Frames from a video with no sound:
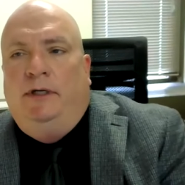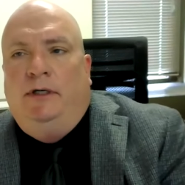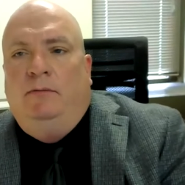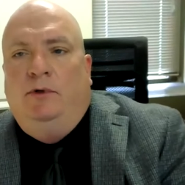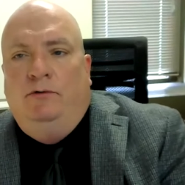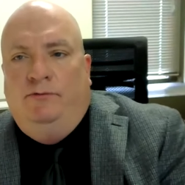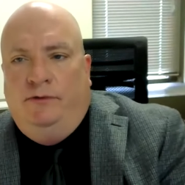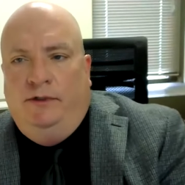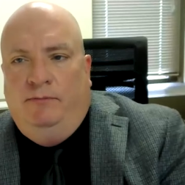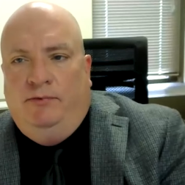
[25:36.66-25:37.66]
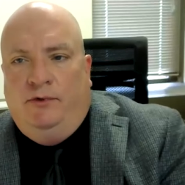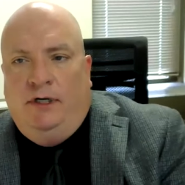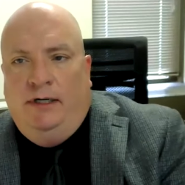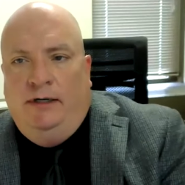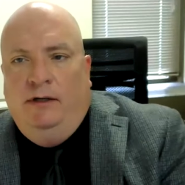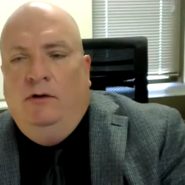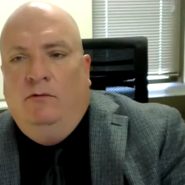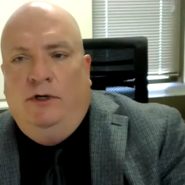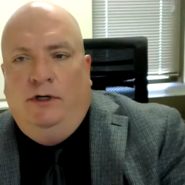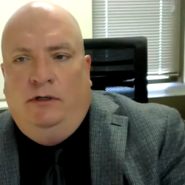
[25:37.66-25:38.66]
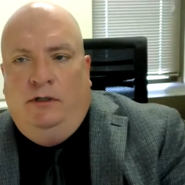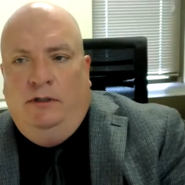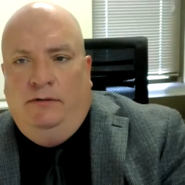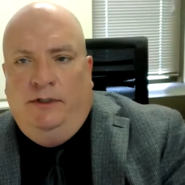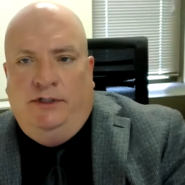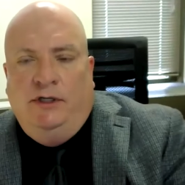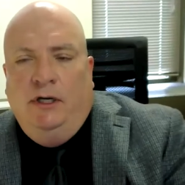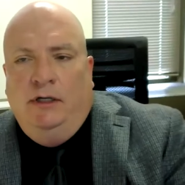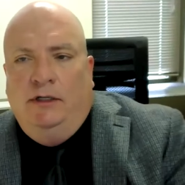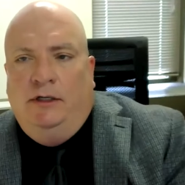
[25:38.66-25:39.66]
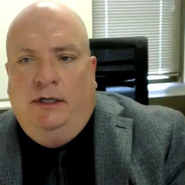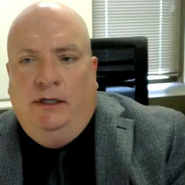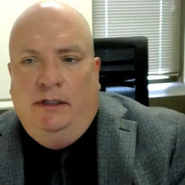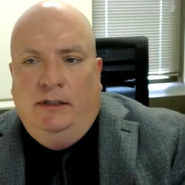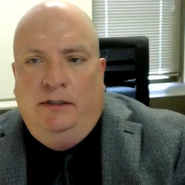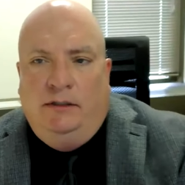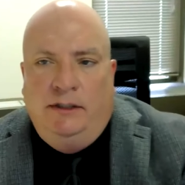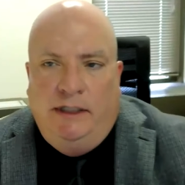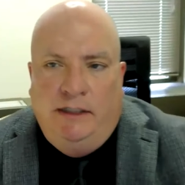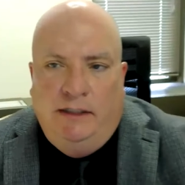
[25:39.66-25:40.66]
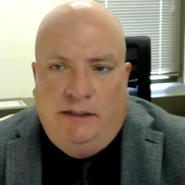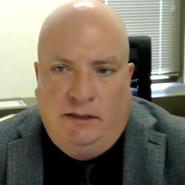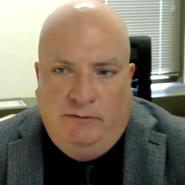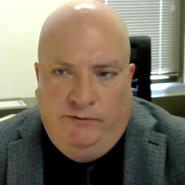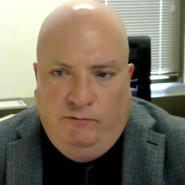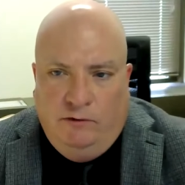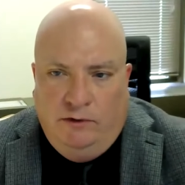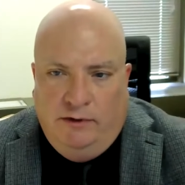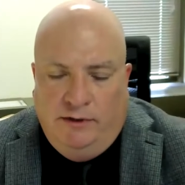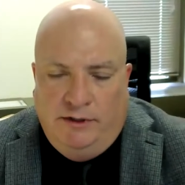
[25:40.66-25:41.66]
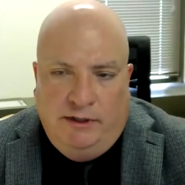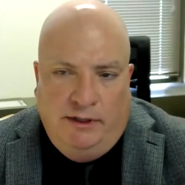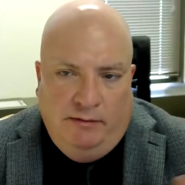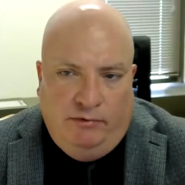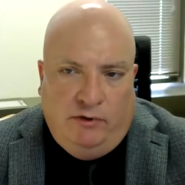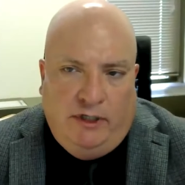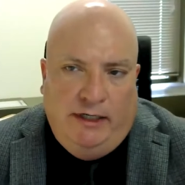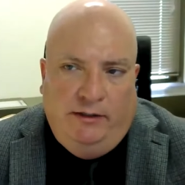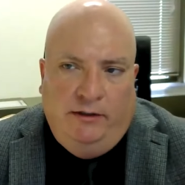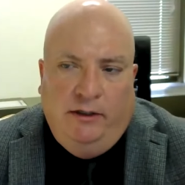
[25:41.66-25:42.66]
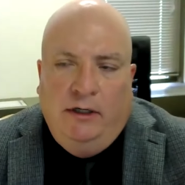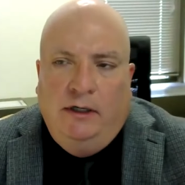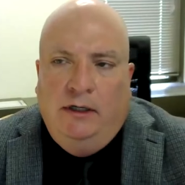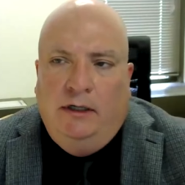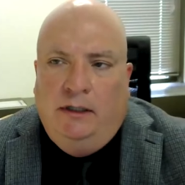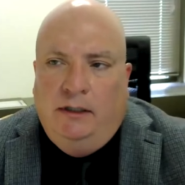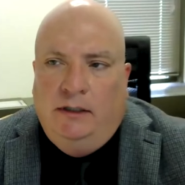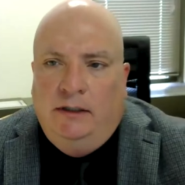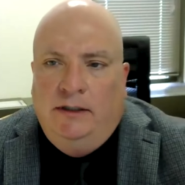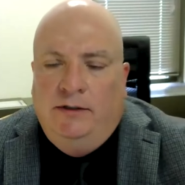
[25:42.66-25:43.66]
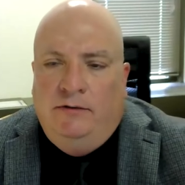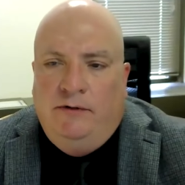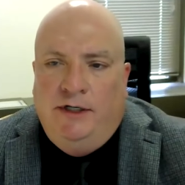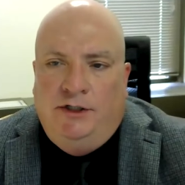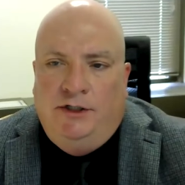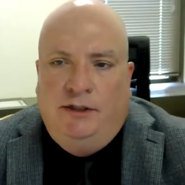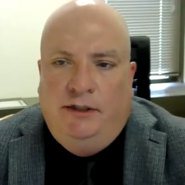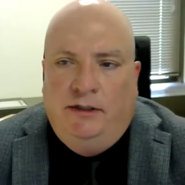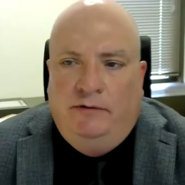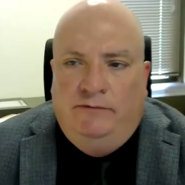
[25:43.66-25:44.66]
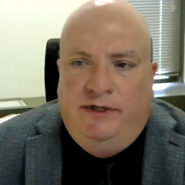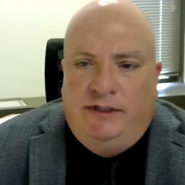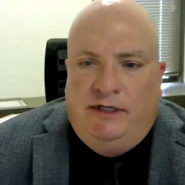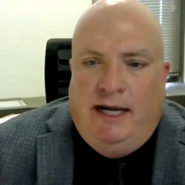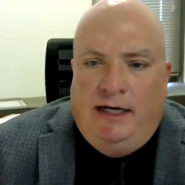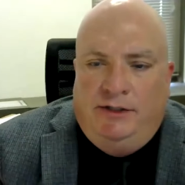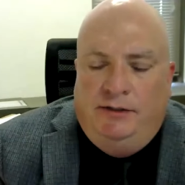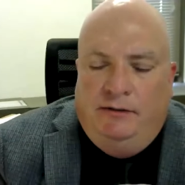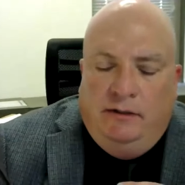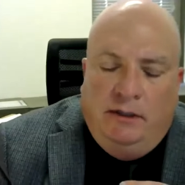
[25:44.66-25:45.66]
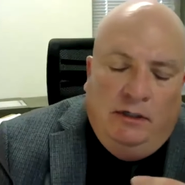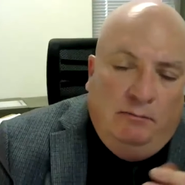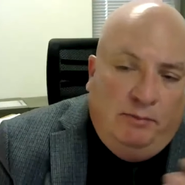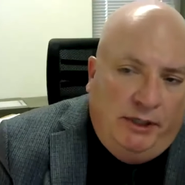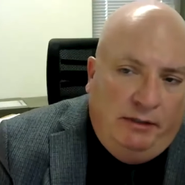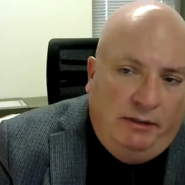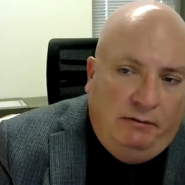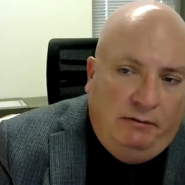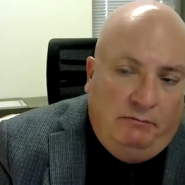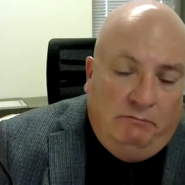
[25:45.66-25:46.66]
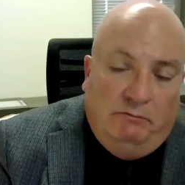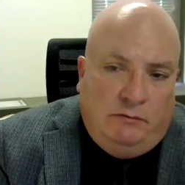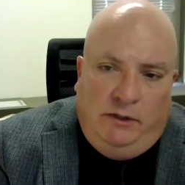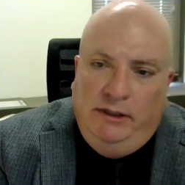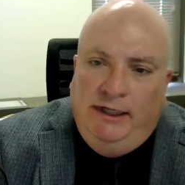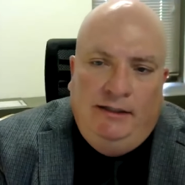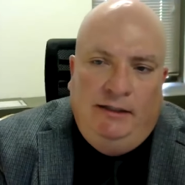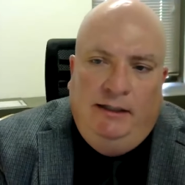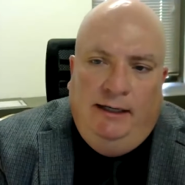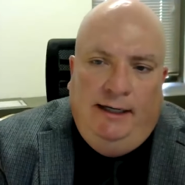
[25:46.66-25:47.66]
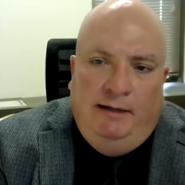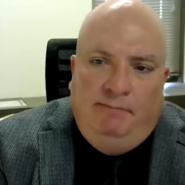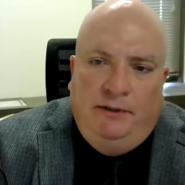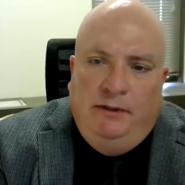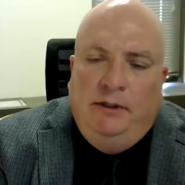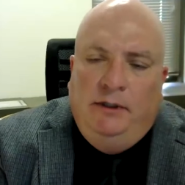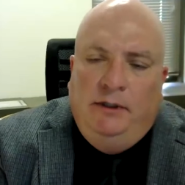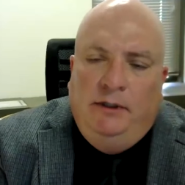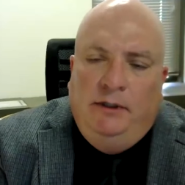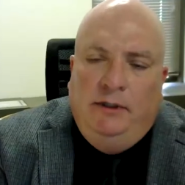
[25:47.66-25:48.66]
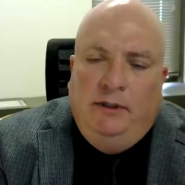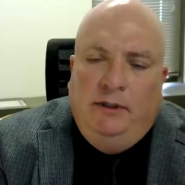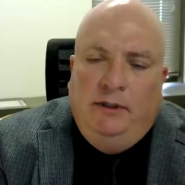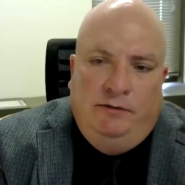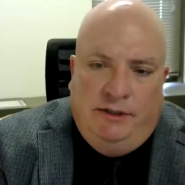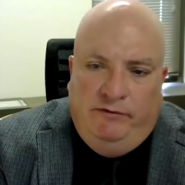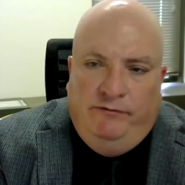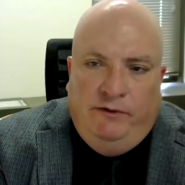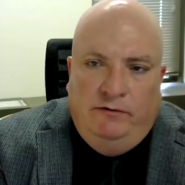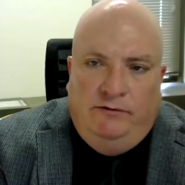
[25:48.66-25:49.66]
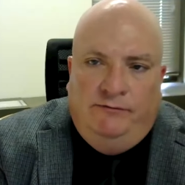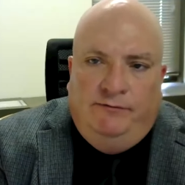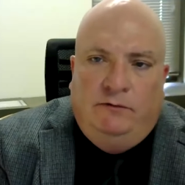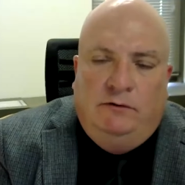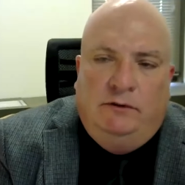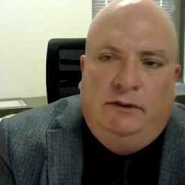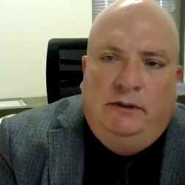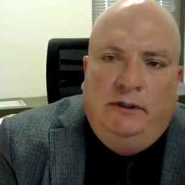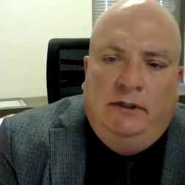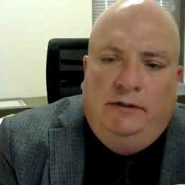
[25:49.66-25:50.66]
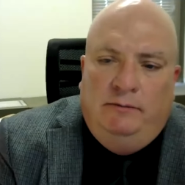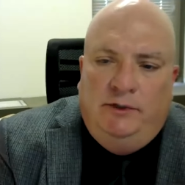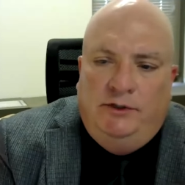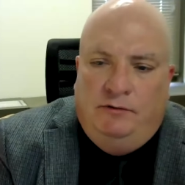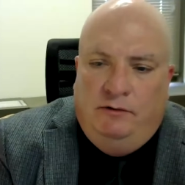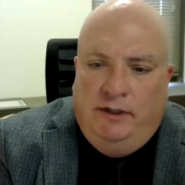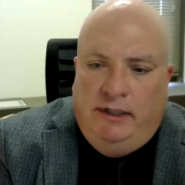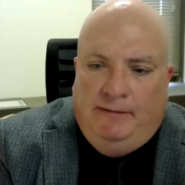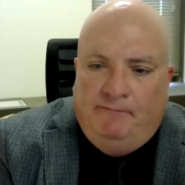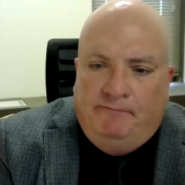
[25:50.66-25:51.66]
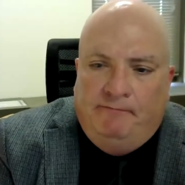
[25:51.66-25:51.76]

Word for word: become overly broad when Congress uh, deleted some of the words in the prior uh, iteration of the statute. But that didn't happen. She was the seventh vote for the majority.